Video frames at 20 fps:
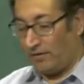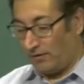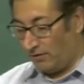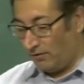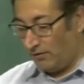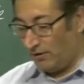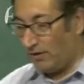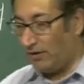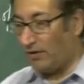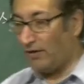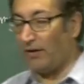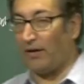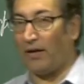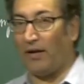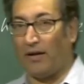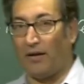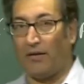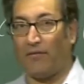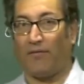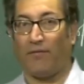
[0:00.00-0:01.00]
learn
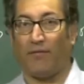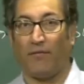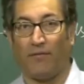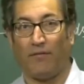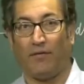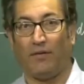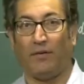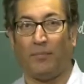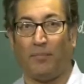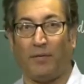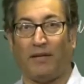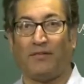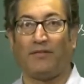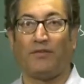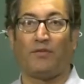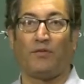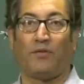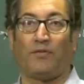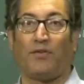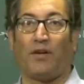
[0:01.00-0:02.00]
with the
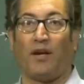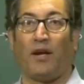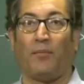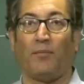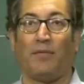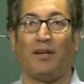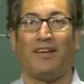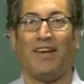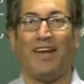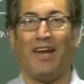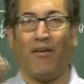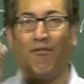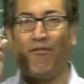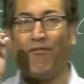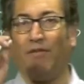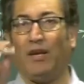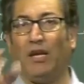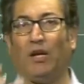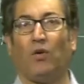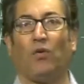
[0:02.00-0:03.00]
passage of time that
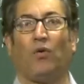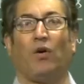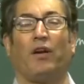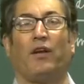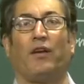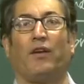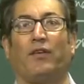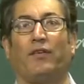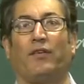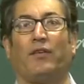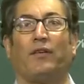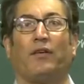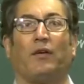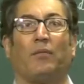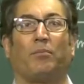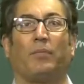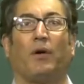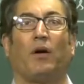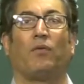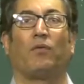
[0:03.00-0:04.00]
every coordination
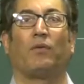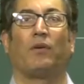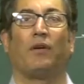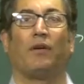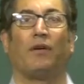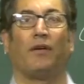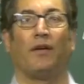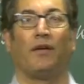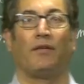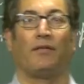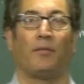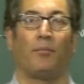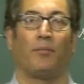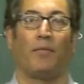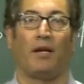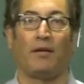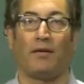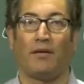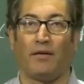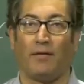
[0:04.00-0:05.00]
compound contains a
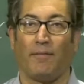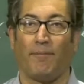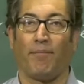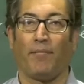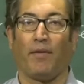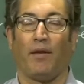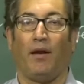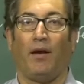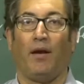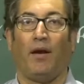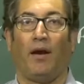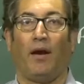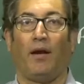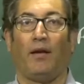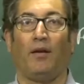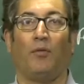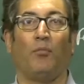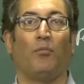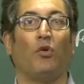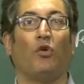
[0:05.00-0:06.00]
metal. And
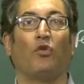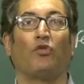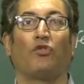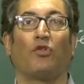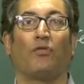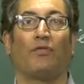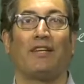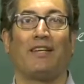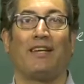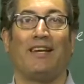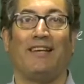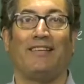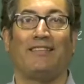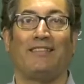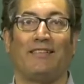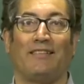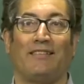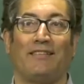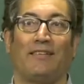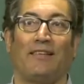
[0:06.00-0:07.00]
in most of the
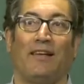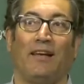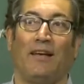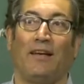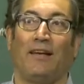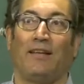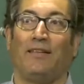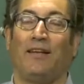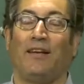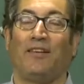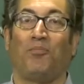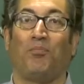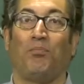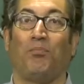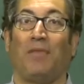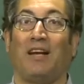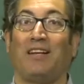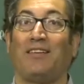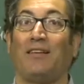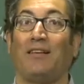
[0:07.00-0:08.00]
cases, that
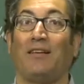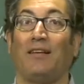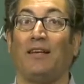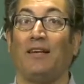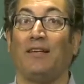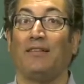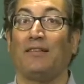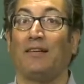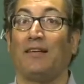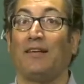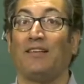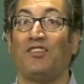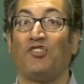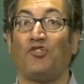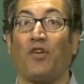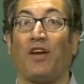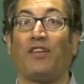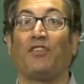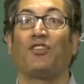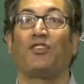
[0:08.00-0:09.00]
metal is a
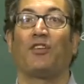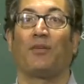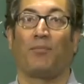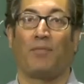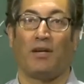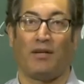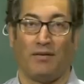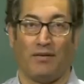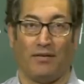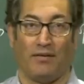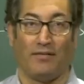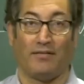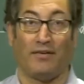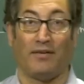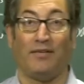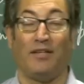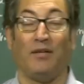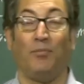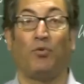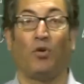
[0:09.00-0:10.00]
transition metal, is a
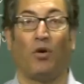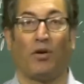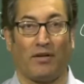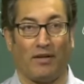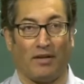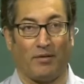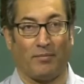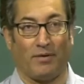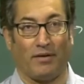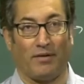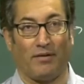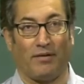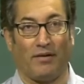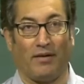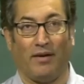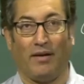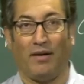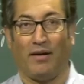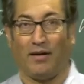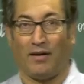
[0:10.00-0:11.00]
D block element.
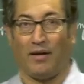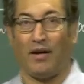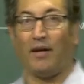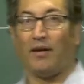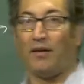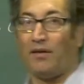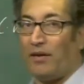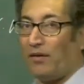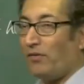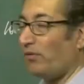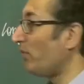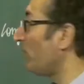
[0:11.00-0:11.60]
And iron, as you